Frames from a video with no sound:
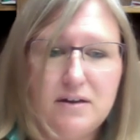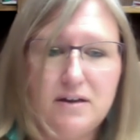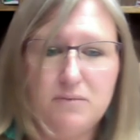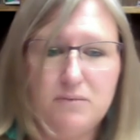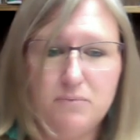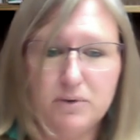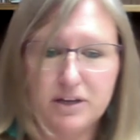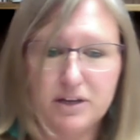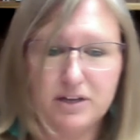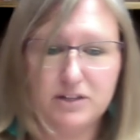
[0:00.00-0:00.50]

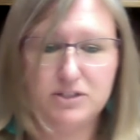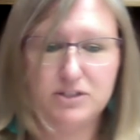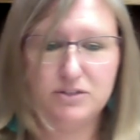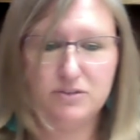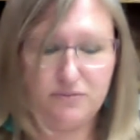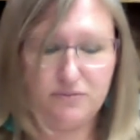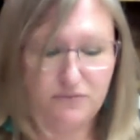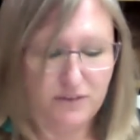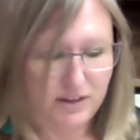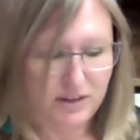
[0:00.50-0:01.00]
We're going to do a
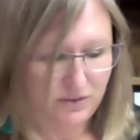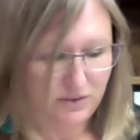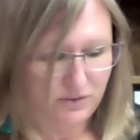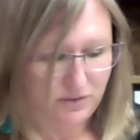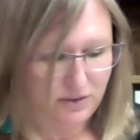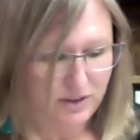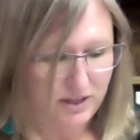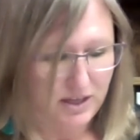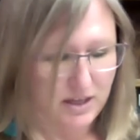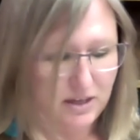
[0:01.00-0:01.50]
fun little
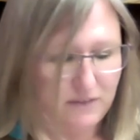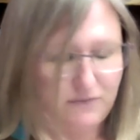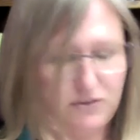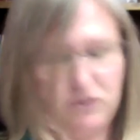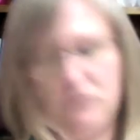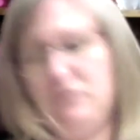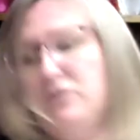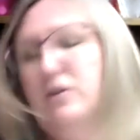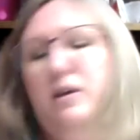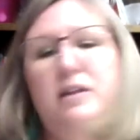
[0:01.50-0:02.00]
thing. If you
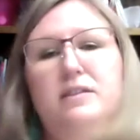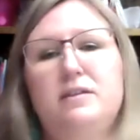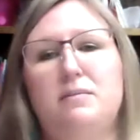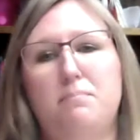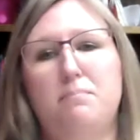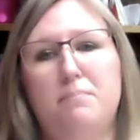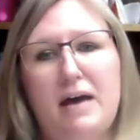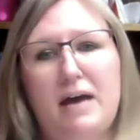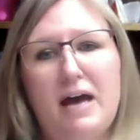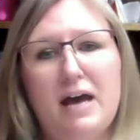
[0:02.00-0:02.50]
look at the
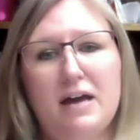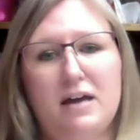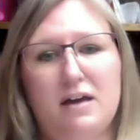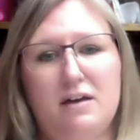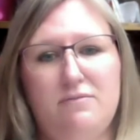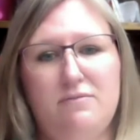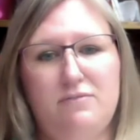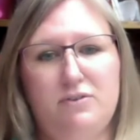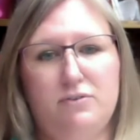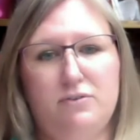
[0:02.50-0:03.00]
back
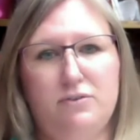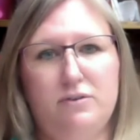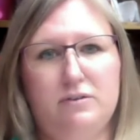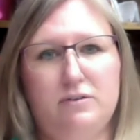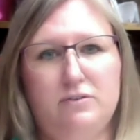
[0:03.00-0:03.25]
of your